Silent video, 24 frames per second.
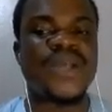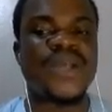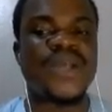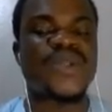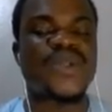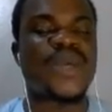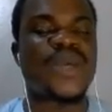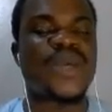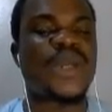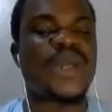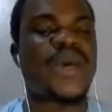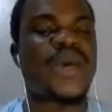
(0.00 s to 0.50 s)

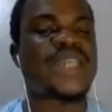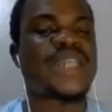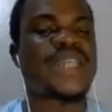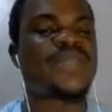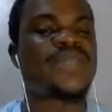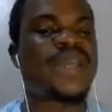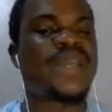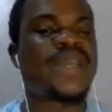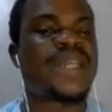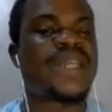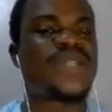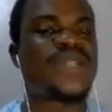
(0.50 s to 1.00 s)
So you're not
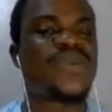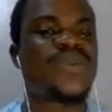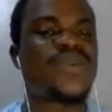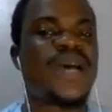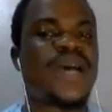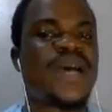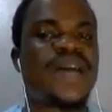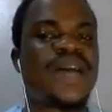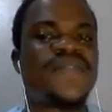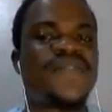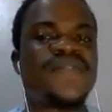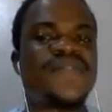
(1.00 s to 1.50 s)
expected to
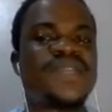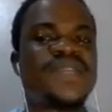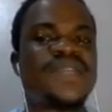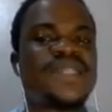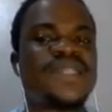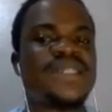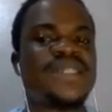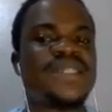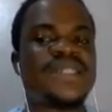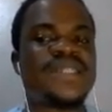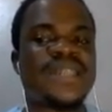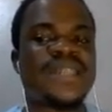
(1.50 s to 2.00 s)
have
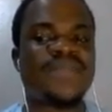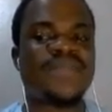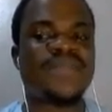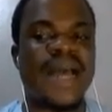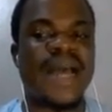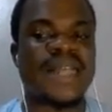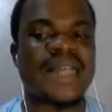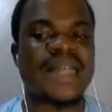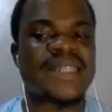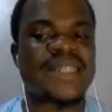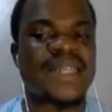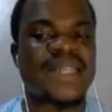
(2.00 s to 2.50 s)
the same
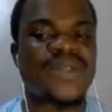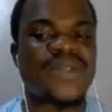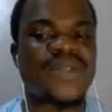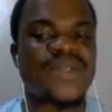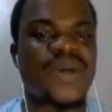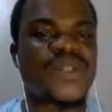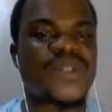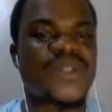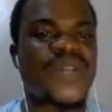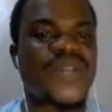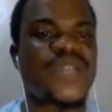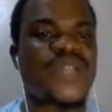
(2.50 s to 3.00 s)
accent
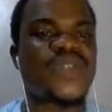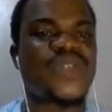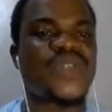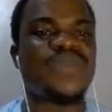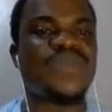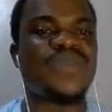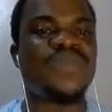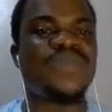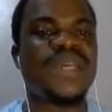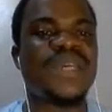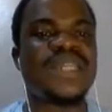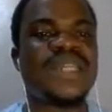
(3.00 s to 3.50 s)
or try to
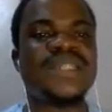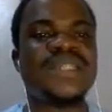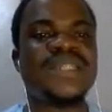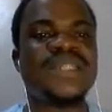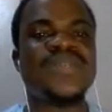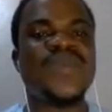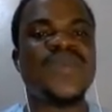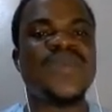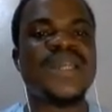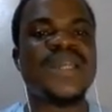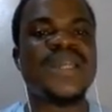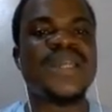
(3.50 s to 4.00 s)
mimic the
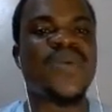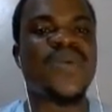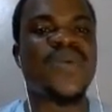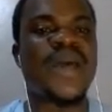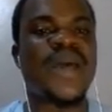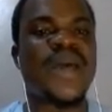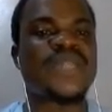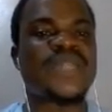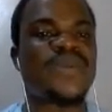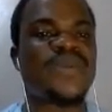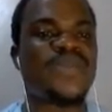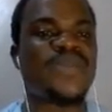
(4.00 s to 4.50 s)
way the
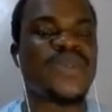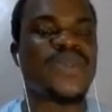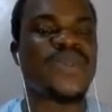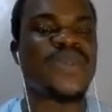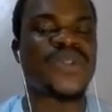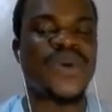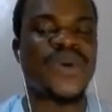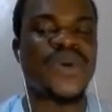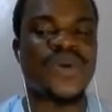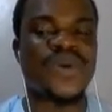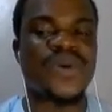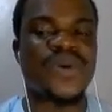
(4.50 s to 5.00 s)
white people
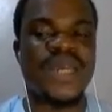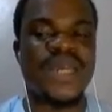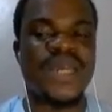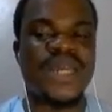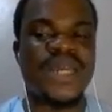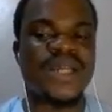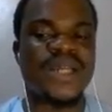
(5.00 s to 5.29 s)
talk.